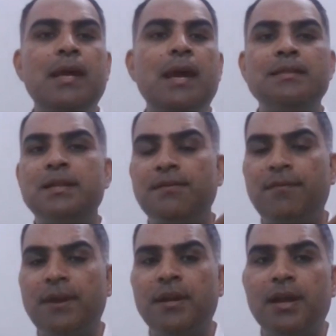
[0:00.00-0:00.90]
it has a
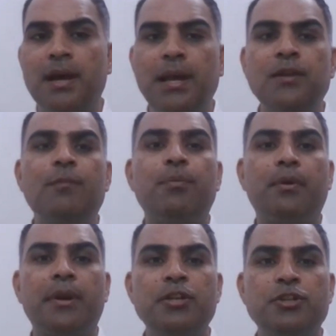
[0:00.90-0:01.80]
different kind of
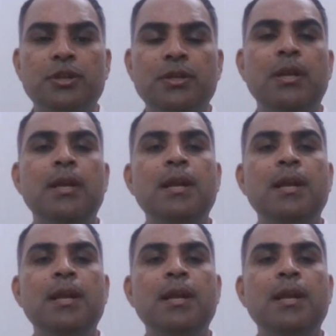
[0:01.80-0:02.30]
progression.